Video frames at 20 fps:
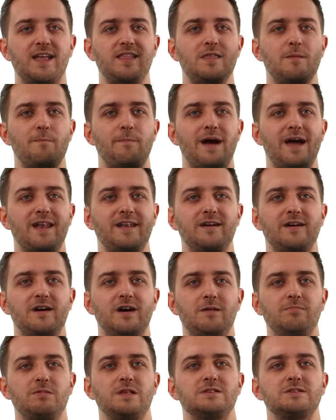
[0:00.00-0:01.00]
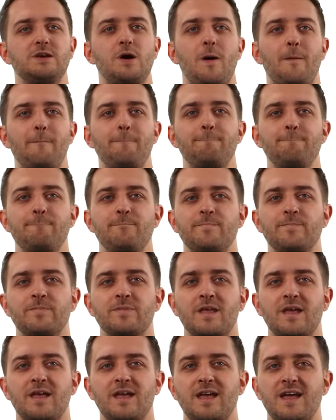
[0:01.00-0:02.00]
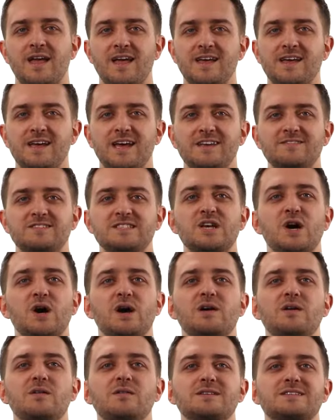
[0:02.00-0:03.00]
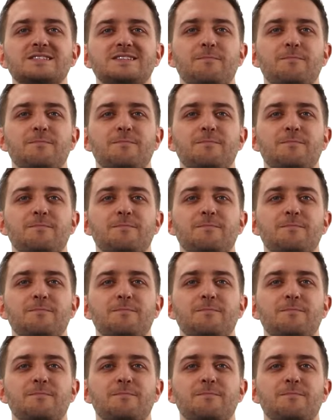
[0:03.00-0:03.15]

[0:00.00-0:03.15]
in the banner up the top. If style,